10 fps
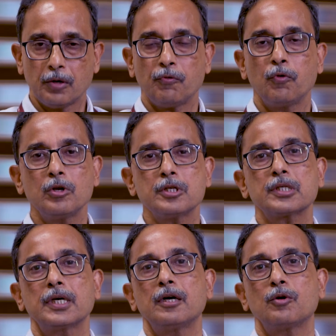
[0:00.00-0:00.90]
the
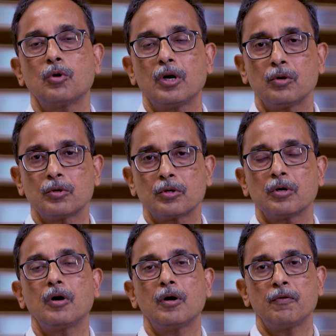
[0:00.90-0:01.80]
full-scale rollout
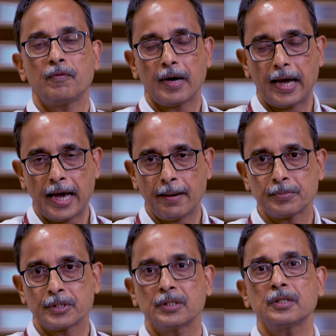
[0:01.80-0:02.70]
of
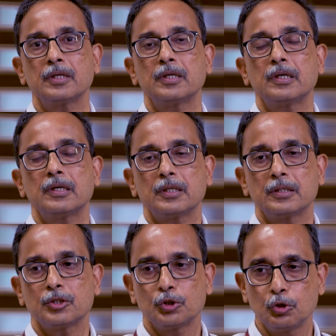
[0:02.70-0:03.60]
APT
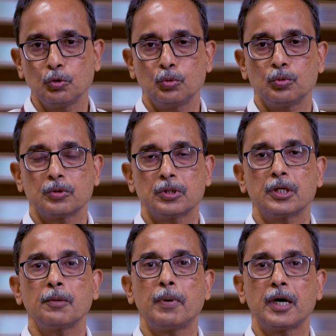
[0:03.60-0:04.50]
2, the
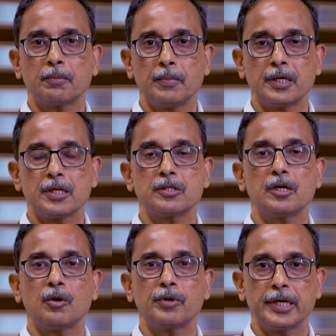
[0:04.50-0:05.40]
department is
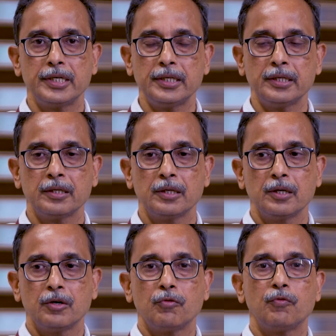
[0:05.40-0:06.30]
now ready
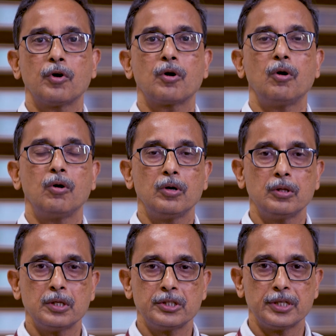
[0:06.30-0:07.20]
for
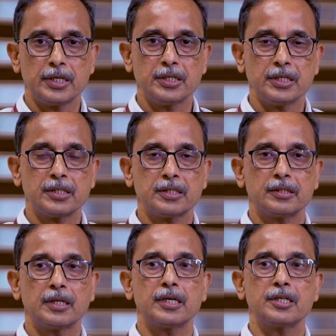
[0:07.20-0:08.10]
all the
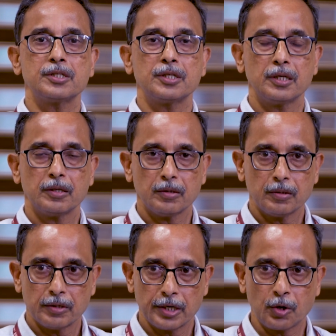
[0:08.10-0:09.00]
changes that is
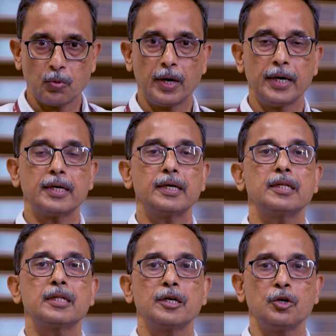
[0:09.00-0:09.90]
required
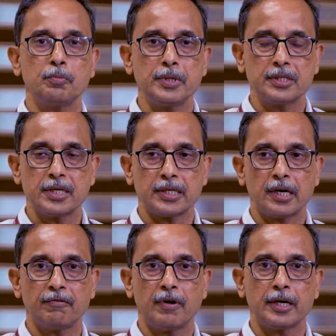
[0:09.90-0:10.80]
in the new business
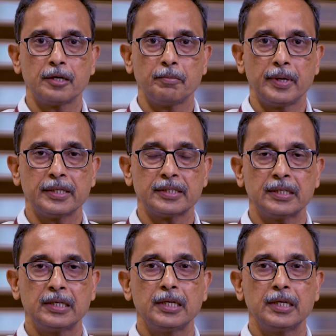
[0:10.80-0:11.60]
environment